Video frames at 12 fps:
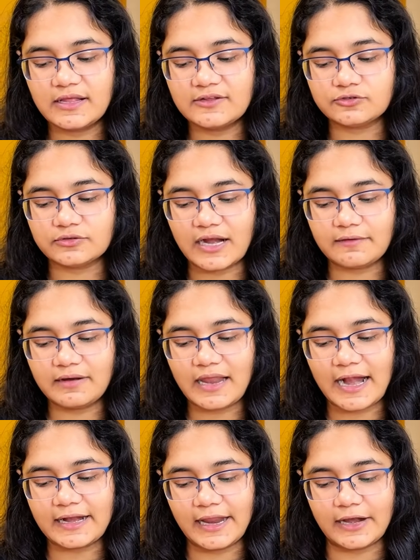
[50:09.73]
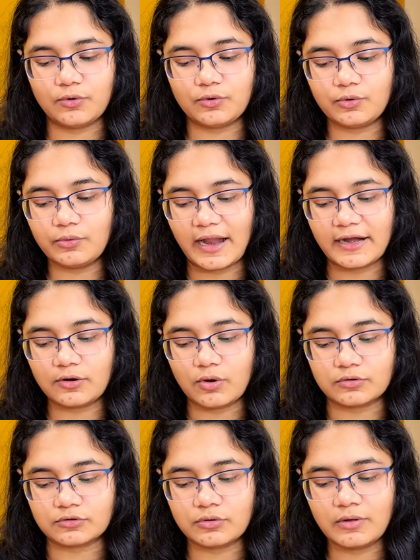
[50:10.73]
so that will add NO2 at
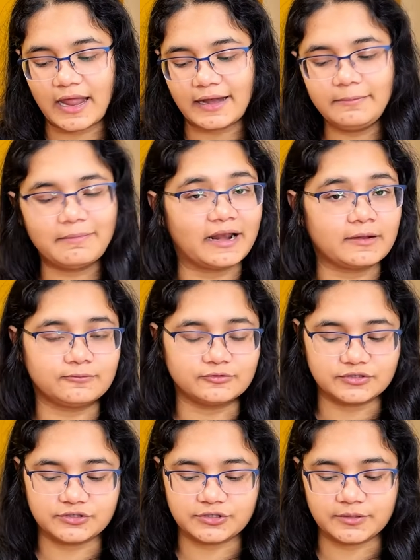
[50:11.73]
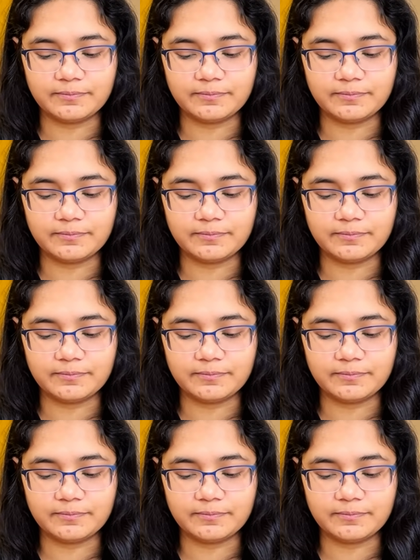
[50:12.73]
ortho and para position.